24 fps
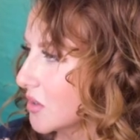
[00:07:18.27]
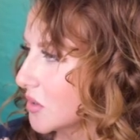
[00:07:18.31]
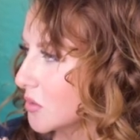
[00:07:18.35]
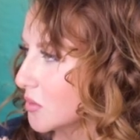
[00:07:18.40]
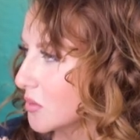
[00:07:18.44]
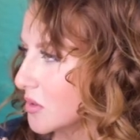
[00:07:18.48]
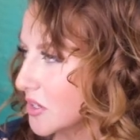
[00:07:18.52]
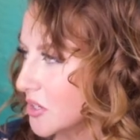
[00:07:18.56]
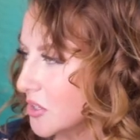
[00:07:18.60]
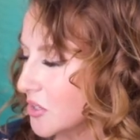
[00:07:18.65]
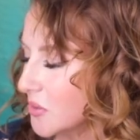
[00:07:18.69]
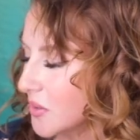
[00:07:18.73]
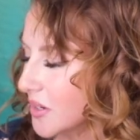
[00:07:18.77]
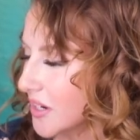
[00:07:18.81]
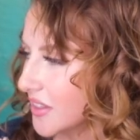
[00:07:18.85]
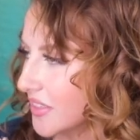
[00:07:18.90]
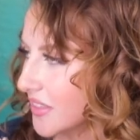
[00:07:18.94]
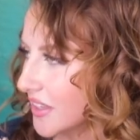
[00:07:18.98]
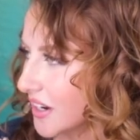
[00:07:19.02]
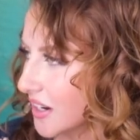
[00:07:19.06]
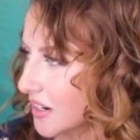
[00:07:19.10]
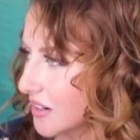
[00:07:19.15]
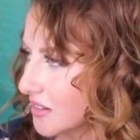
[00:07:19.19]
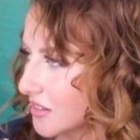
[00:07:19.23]
What are you doing in
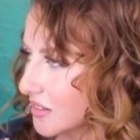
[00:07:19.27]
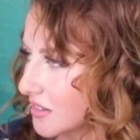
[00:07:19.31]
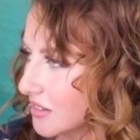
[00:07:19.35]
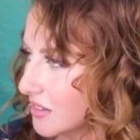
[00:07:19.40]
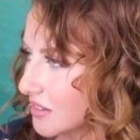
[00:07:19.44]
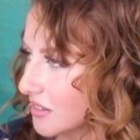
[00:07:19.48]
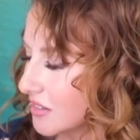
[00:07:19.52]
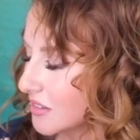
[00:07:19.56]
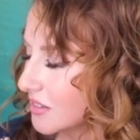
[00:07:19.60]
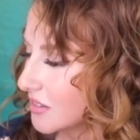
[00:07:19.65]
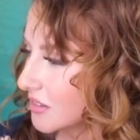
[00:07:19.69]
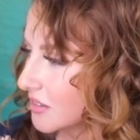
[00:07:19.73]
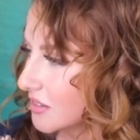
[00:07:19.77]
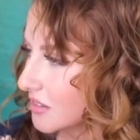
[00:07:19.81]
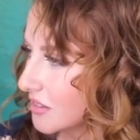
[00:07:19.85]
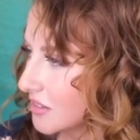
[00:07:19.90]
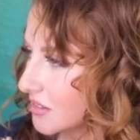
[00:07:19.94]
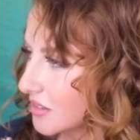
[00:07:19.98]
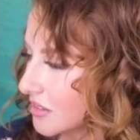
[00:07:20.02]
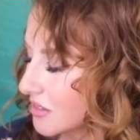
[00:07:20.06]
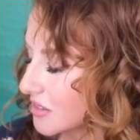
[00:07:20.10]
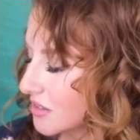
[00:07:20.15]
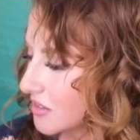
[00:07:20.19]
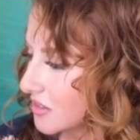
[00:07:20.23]
there?
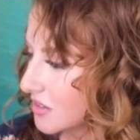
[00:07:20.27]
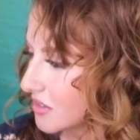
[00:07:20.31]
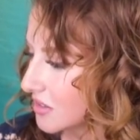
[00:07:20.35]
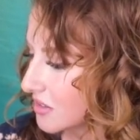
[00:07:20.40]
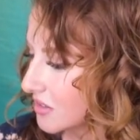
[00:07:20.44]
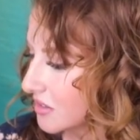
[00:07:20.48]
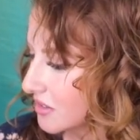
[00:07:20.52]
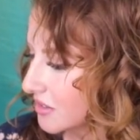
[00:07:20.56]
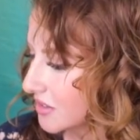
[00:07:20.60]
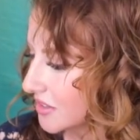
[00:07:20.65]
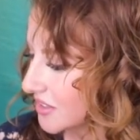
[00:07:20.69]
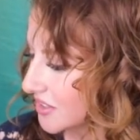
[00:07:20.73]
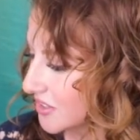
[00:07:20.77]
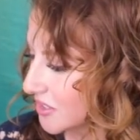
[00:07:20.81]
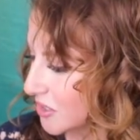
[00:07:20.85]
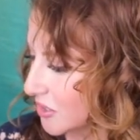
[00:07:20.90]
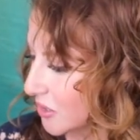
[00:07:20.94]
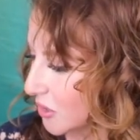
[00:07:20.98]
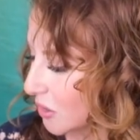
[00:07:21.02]
You.